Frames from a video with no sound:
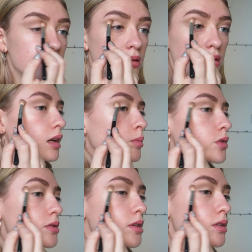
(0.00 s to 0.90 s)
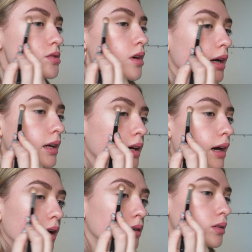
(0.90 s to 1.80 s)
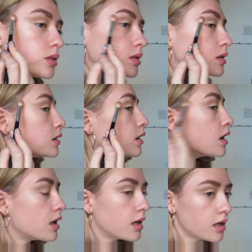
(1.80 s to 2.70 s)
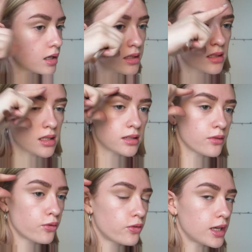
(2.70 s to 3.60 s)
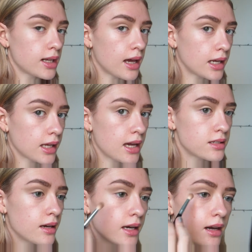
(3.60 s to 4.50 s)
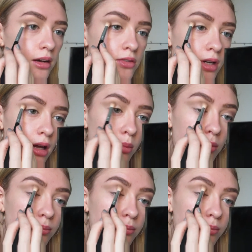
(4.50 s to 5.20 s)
And I'm also dragging it out into this feline cat eye kind of shape.